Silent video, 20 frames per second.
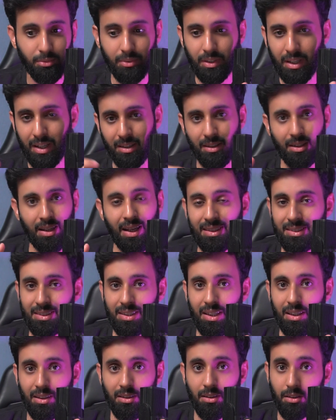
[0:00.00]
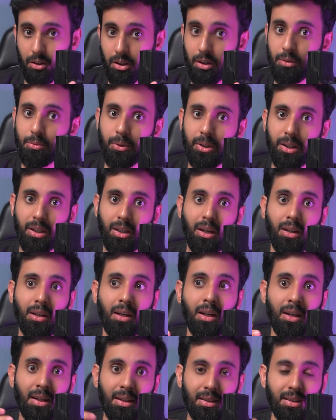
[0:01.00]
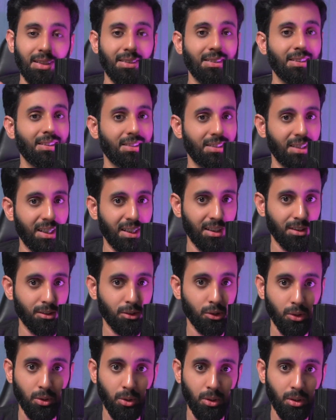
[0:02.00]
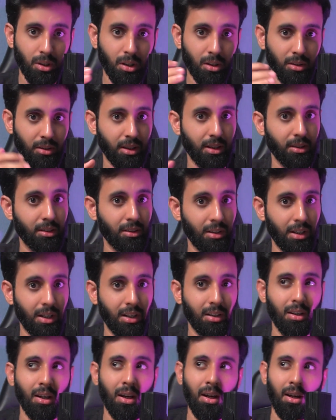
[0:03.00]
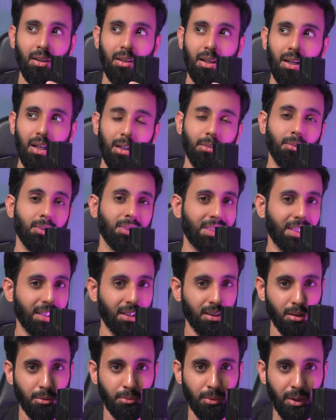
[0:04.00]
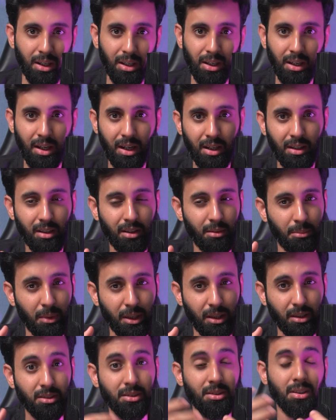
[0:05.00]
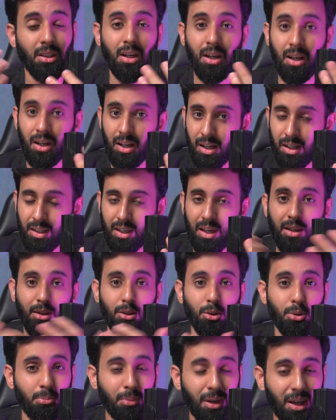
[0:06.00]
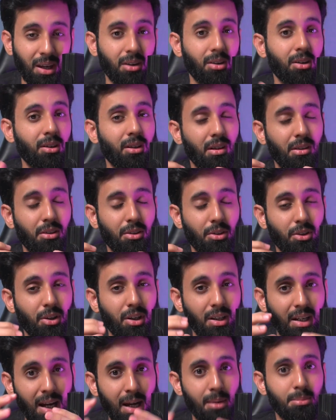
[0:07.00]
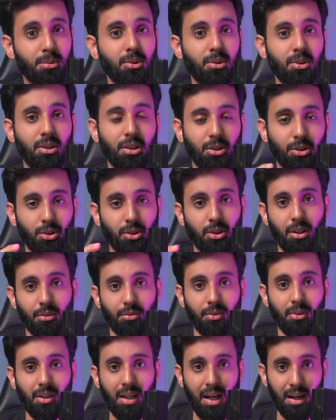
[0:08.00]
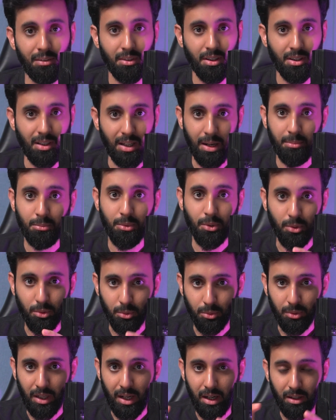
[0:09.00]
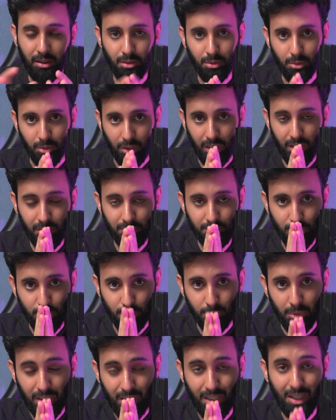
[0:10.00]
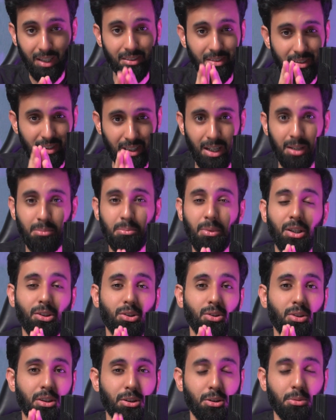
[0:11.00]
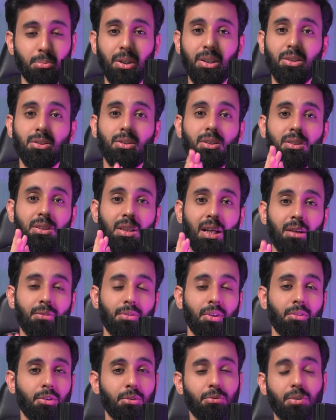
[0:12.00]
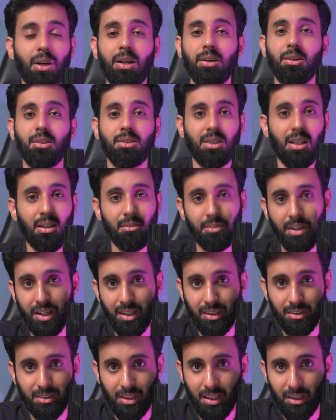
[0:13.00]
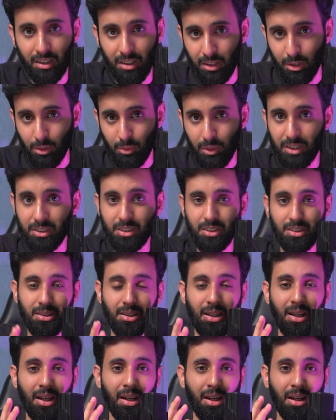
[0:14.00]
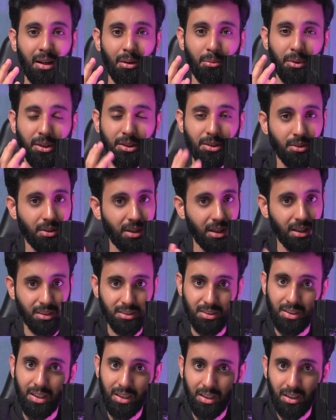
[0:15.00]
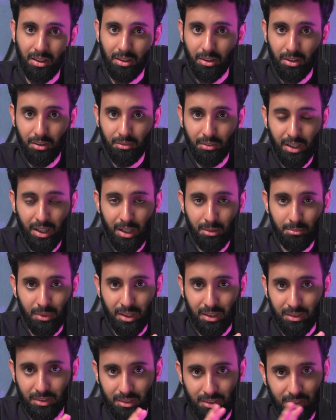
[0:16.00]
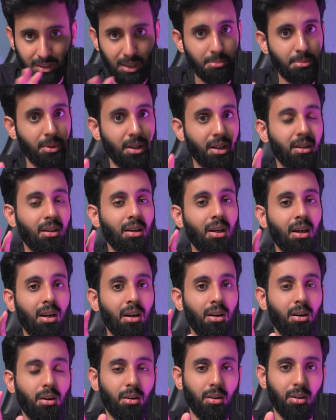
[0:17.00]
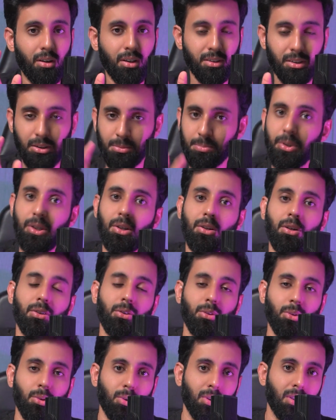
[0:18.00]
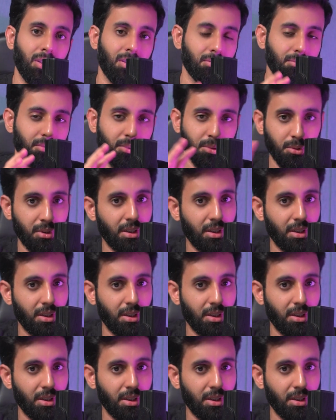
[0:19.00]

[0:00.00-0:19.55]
that has taken a lot of working, then just check as you go along, rather than that I will check at the very end, because again, you're not absolutely sure if you'll have the time to do that. Okay, so again, try and make sure that you pace yourself. If you find yourself getting stuck in a question which you think is taking a lot of time, then skip it or just put it on hold, do